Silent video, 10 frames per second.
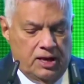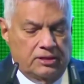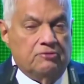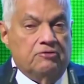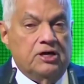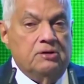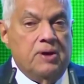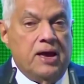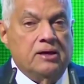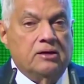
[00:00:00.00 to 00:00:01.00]
At the World
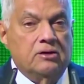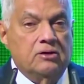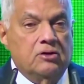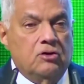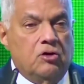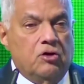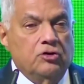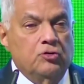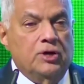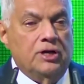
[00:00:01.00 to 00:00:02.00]
Bank or
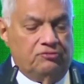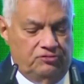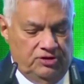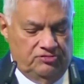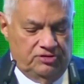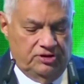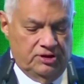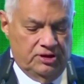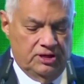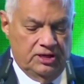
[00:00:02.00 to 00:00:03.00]
UNFCCC?
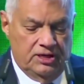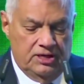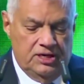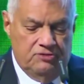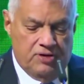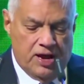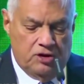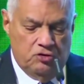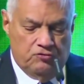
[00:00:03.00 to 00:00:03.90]
D, where do